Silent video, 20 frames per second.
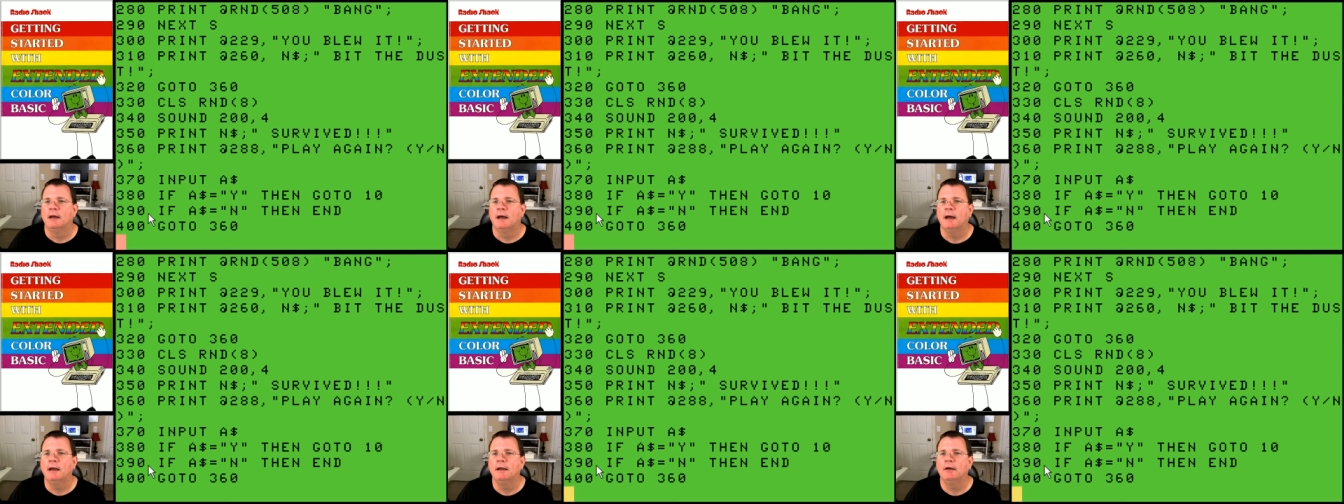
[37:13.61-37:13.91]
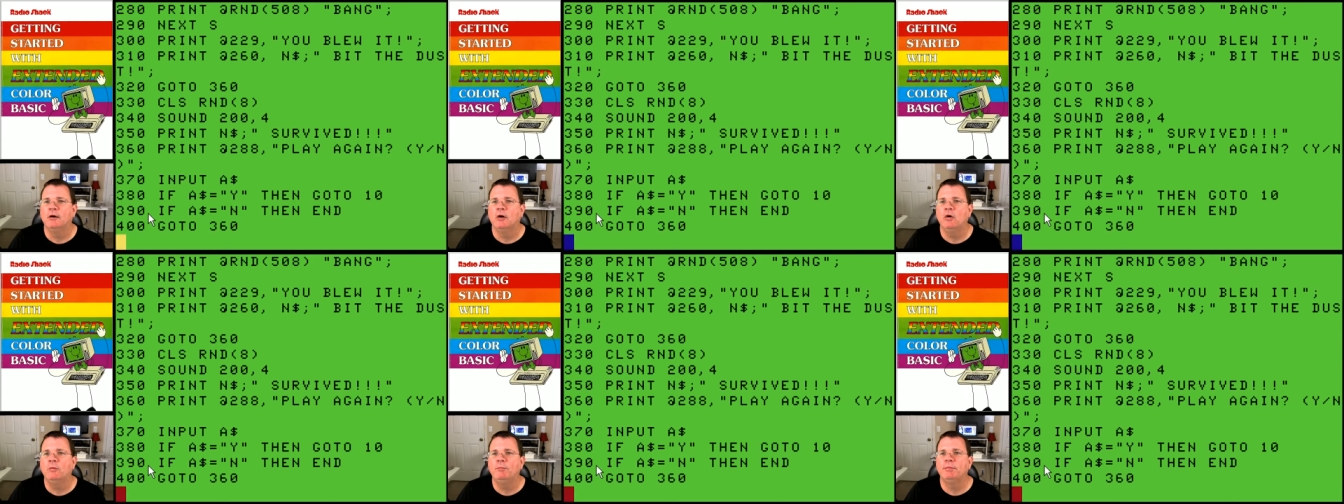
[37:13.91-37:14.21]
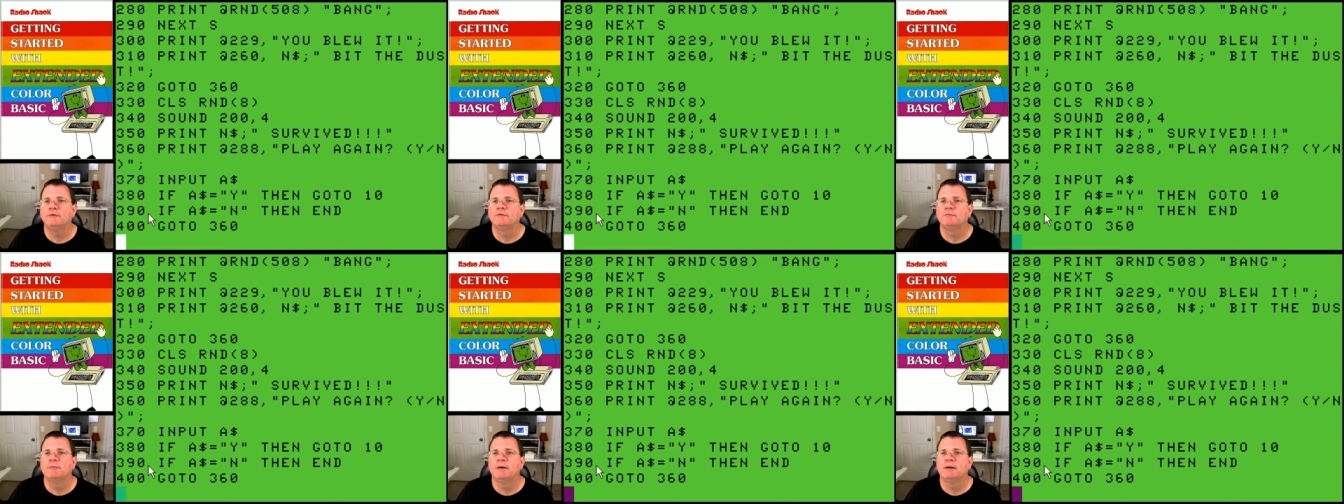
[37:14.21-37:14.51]
I
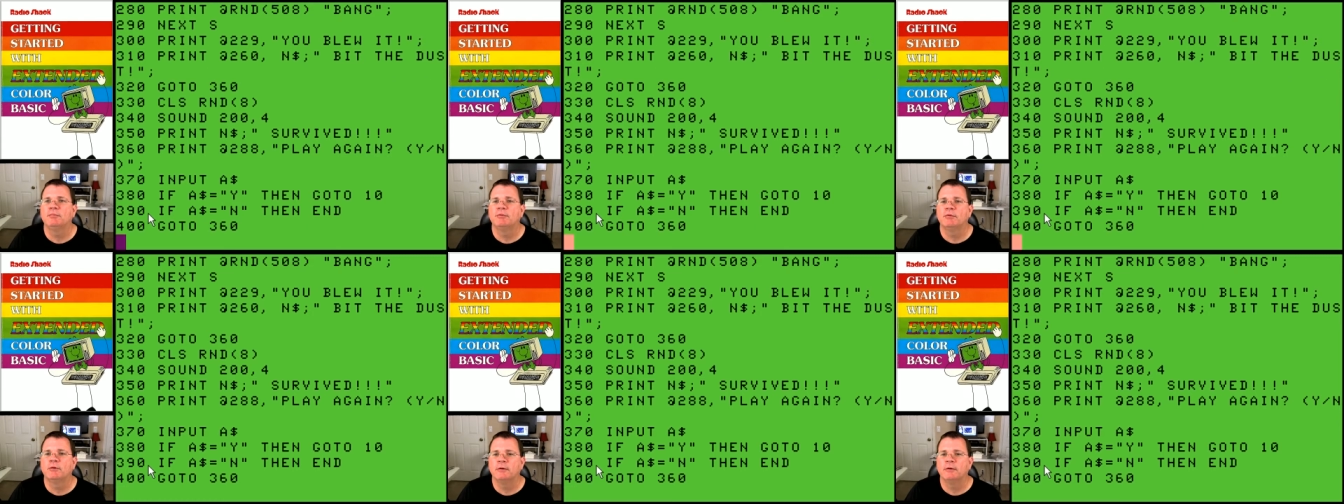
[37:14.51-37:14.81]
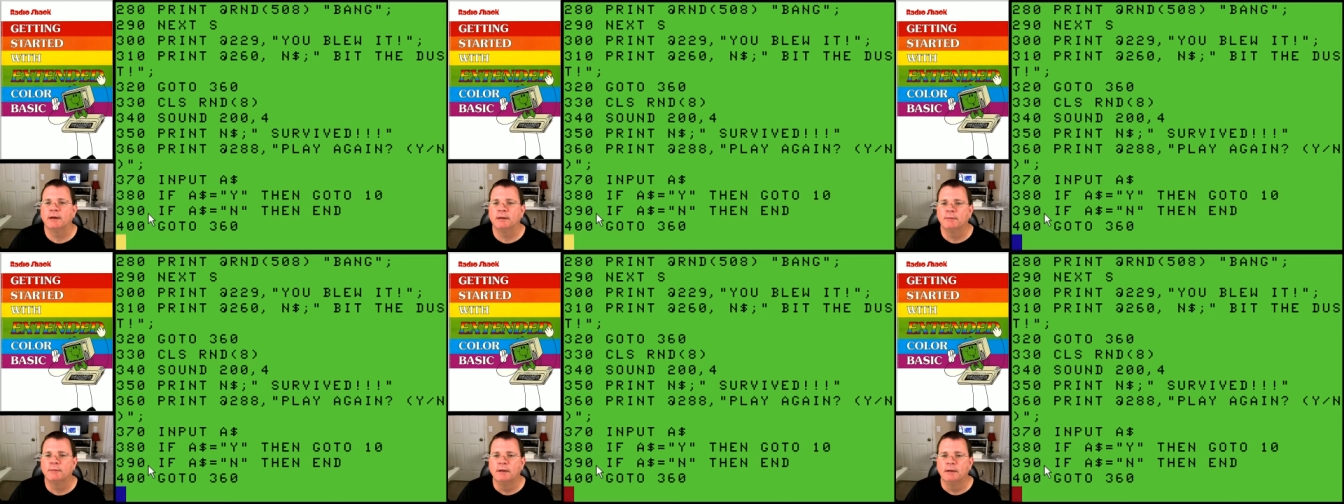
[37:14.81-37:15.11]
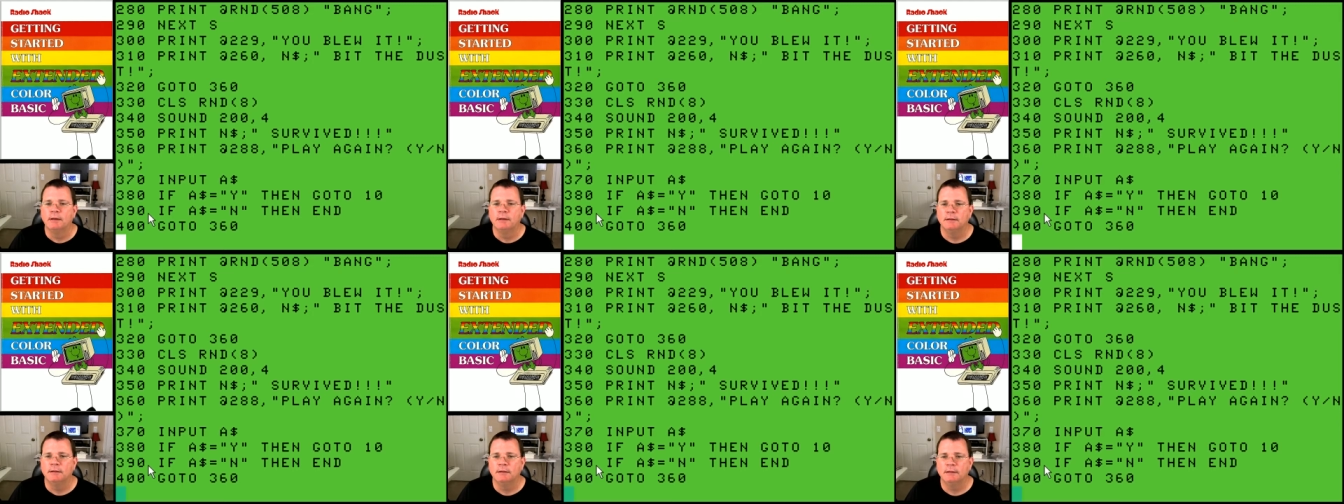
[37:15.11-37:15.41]
hope it's my program.
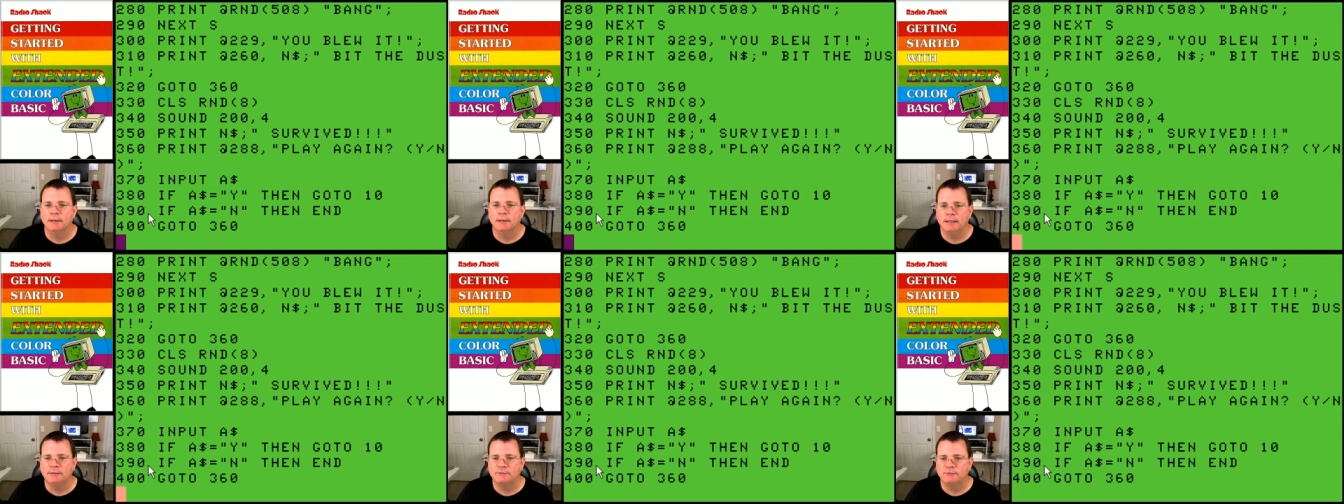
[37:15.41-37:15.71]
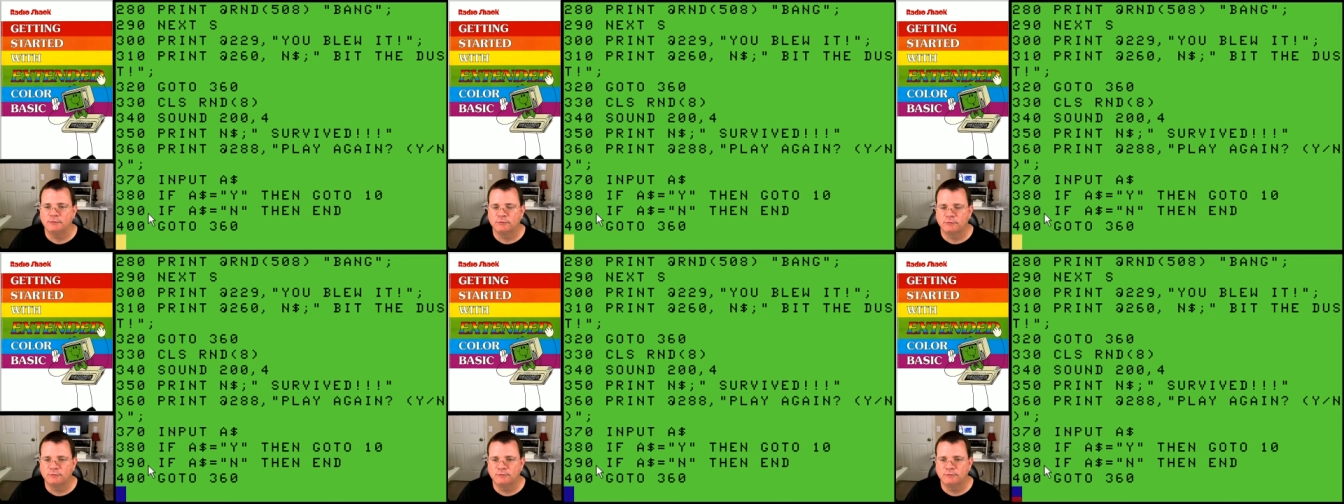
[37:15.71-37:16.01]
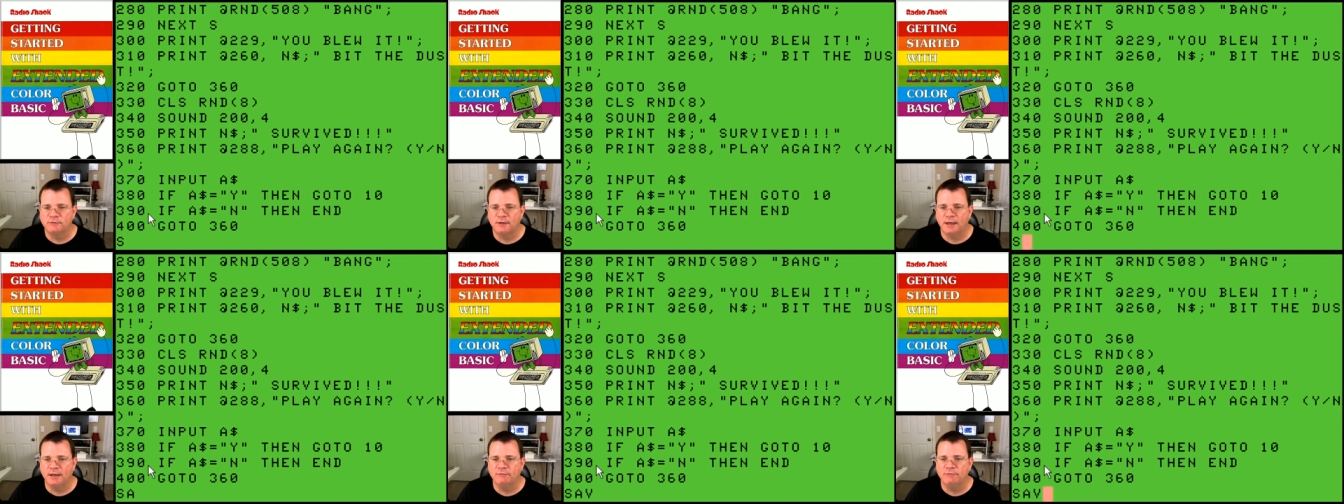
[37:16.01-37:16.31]
Let's
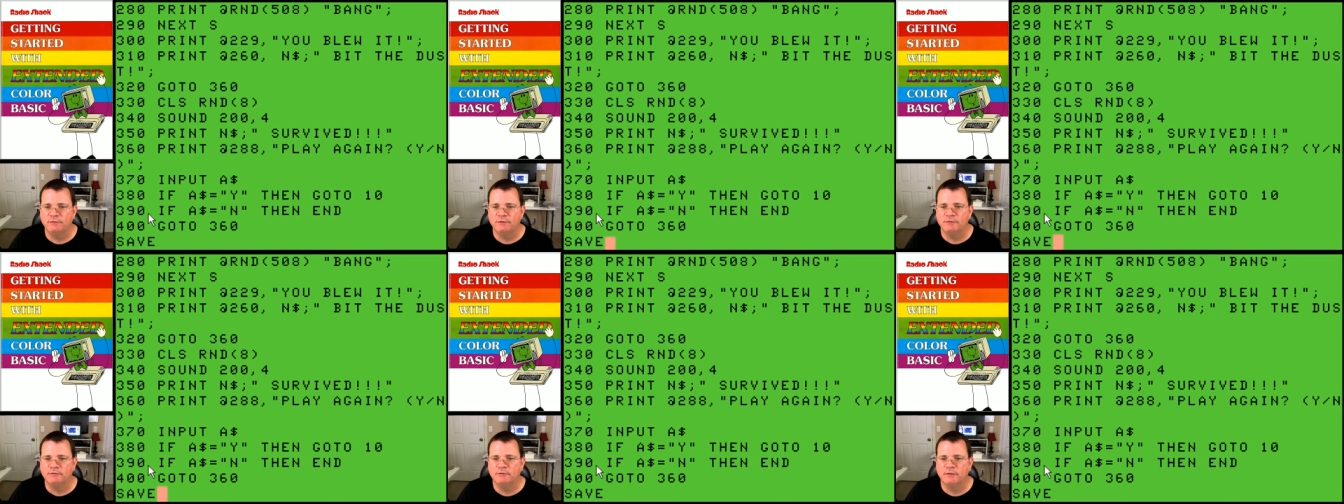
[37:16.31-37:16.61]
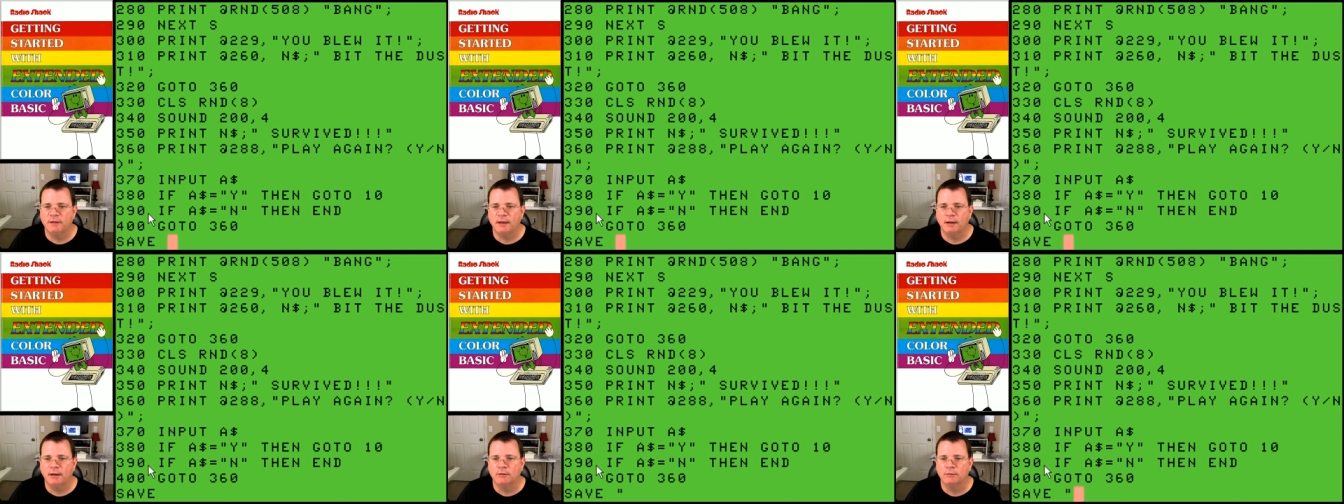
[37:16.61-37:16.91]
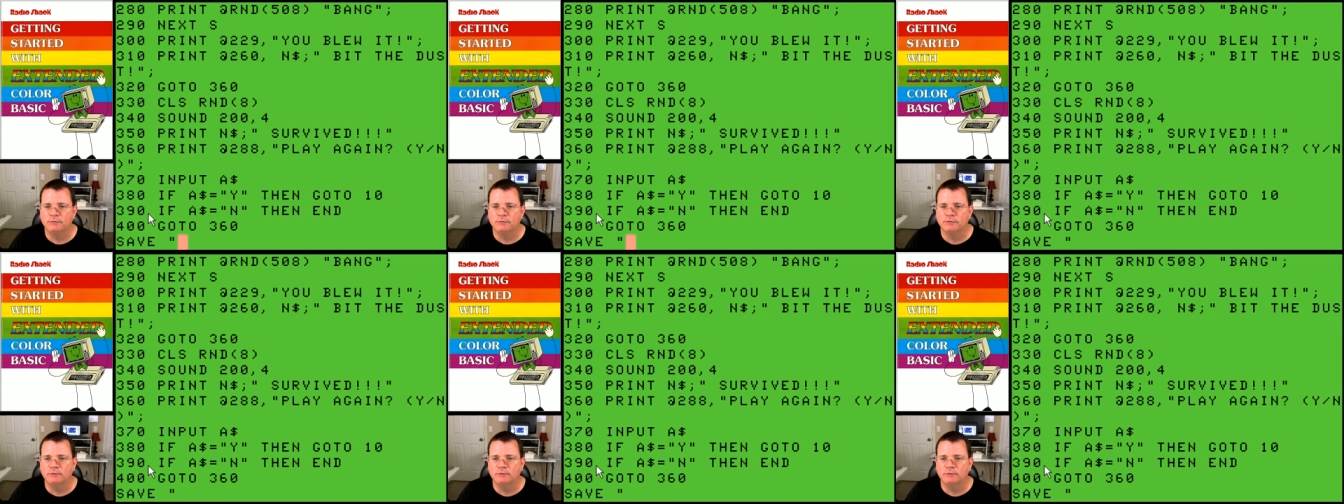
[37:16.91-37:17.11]
save this now.